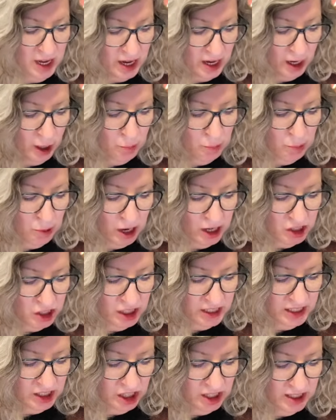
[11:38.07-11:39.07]
A brush
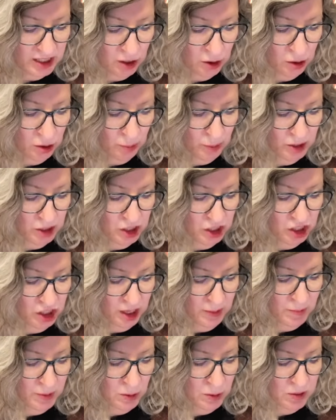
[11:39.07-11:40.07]
is just a whole bunch of
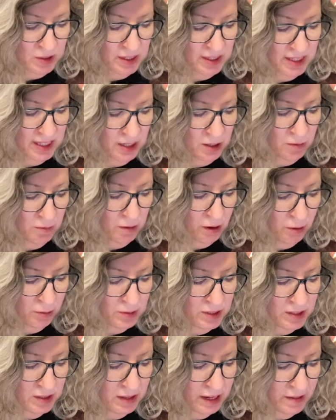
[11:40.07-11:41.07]
shape sources in a row.
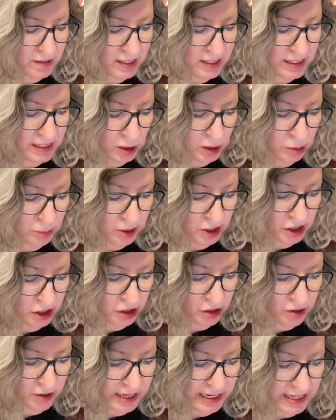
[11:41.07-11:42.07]
So now this is a whole bunch of
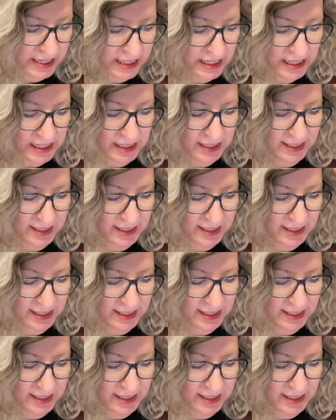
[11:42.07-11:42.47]
trees.